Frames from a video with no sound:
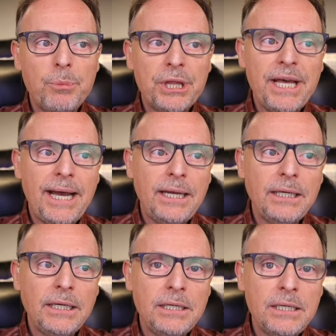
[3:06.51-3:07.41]
But that
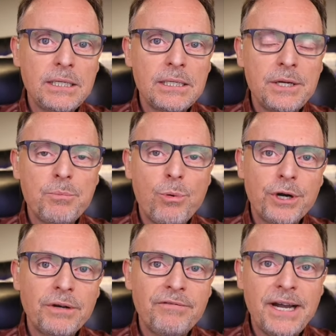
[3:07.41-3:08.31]
is an
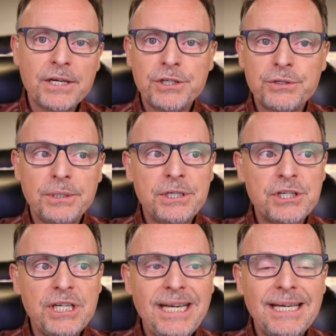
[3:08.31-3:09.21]
important factor to
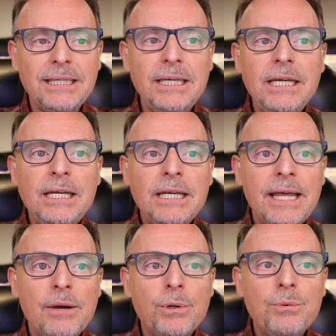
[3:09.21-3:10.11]
understand,
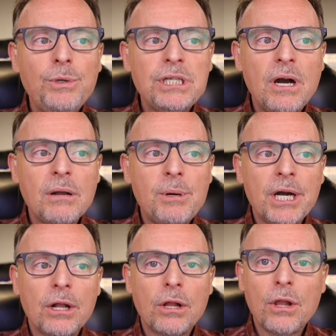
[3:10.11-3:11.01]
that when we talk
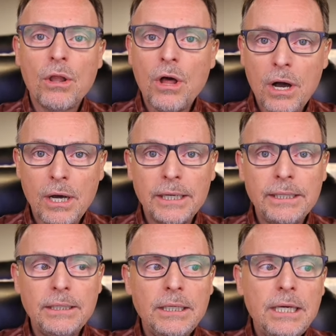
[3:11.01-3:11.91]
about
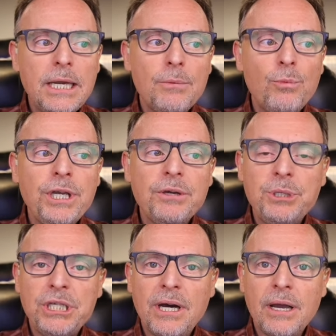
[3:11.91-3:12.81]
Claude, we could
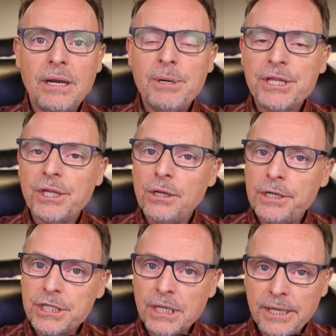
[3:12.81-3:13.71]
be talking about the
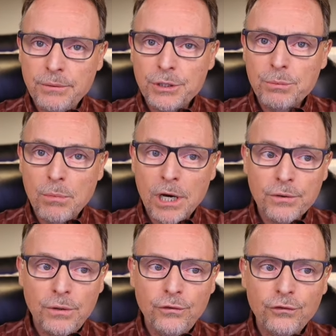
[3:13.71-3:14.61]
large language
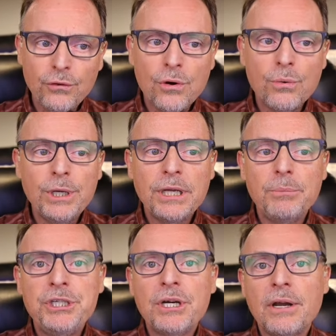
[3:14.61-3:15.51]
models, or we could
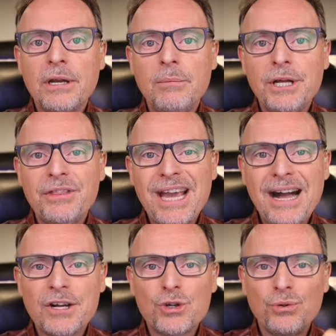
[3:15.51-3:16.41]
be talking about the
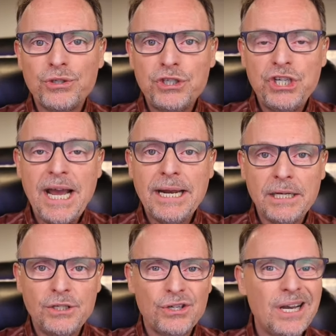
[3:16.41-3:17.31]
actual chat
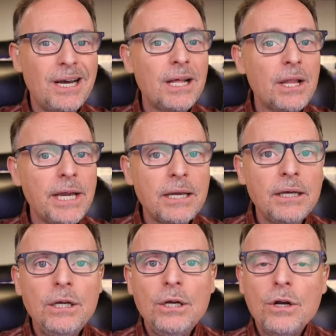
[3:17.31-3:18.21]
engine. Kind of like
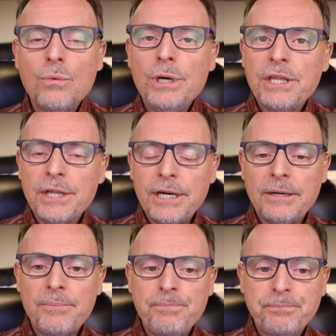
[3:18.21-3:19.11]
with
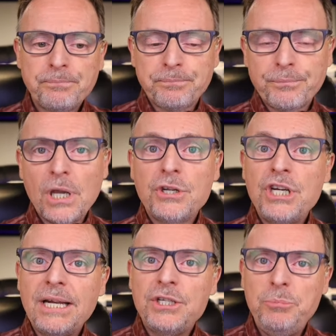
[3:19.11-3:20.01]

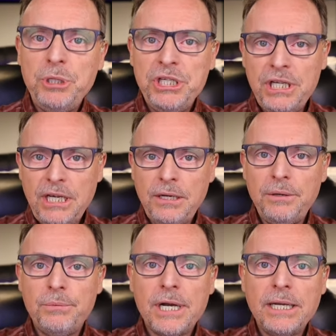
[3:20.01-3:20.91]
ChatGPT,
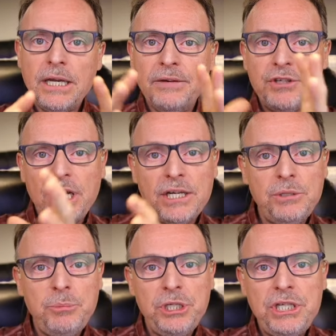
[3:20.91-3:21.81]
right? You have
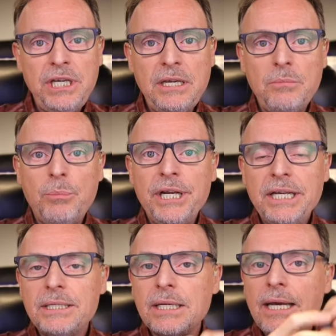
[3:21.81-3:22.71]
ChatGPT, but
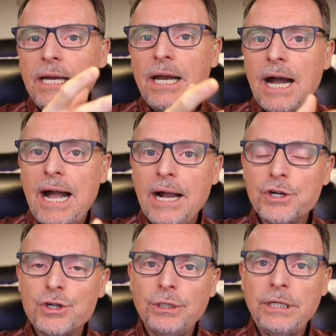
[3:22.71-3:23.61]
it's
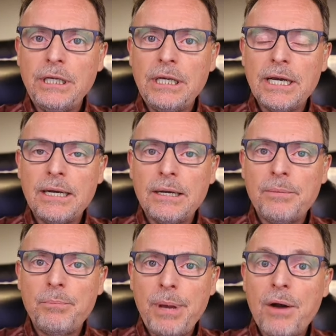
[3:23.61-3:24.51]
actually
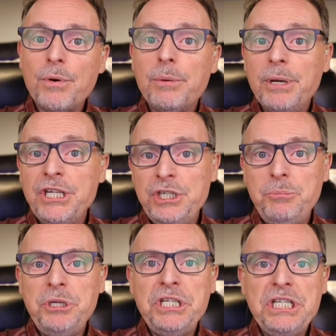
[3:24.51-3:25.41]
powered by
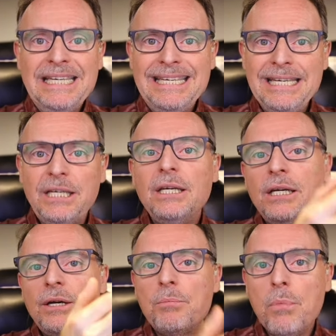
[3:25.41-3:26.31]
GPT
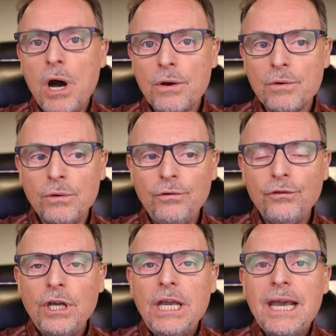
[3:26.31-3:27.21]
models,
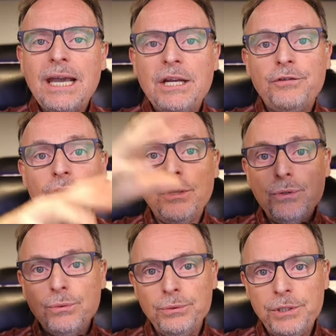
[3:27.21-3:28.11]
and it's
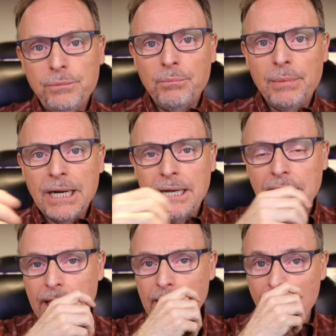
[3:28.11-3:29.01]
owned
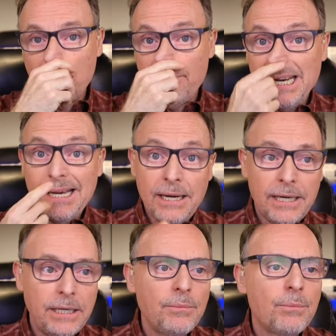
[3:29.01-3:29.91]
by
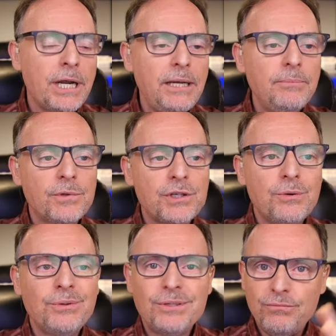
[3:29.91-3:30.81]
OpenAI, right?
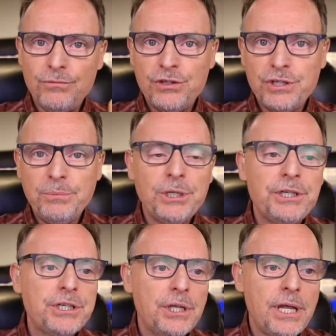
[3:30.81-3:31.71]
So similar
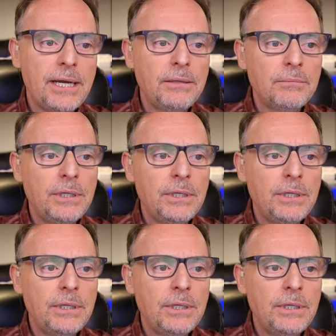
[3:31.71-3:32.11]
to that.